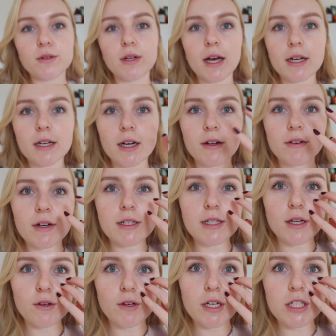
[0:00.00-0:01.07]
Like, I realize I
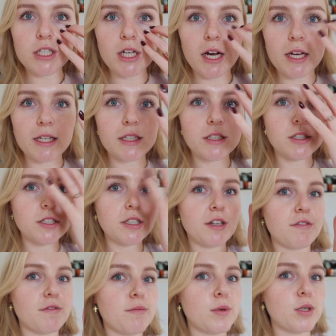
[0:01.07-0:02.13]
look really shiny, it's because I
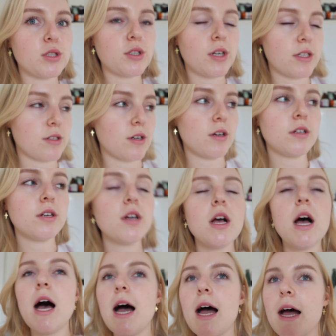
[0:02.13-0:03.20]
have moisturizer
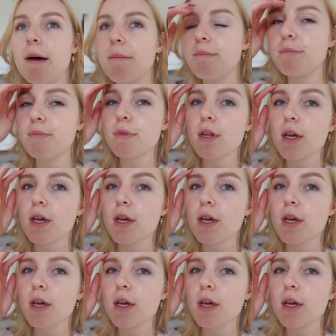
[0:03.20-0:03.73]
on.